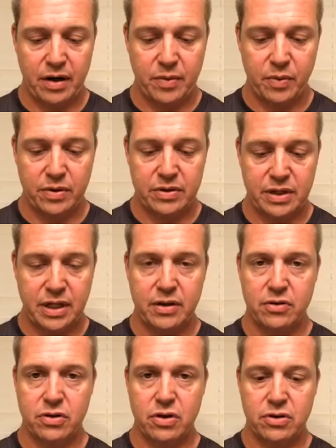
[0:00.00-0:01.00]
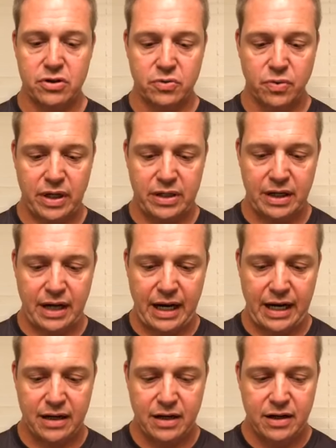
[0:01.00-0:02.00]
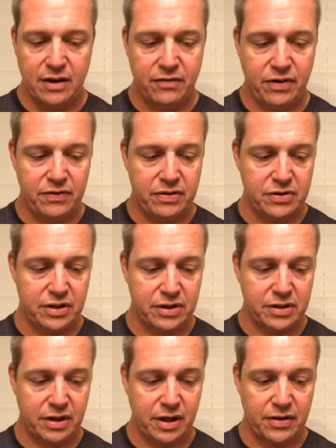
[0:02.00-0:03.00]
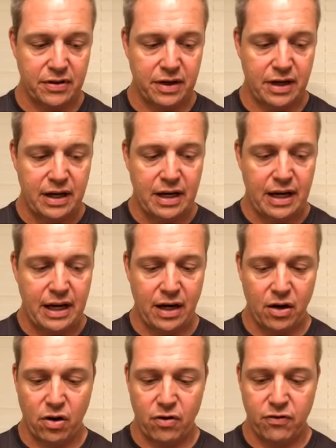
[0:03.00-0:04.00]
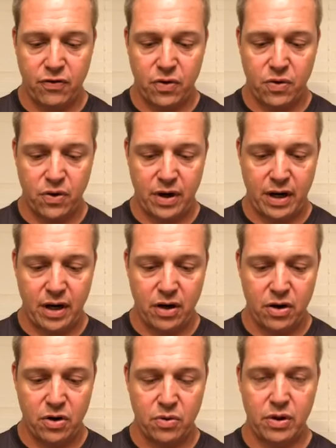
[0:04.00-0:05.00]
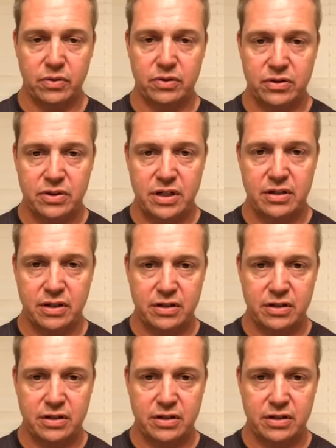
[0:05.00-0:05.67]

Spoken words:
But once again, the Trojans win tonight, 56-0, and are 4-0 on the season.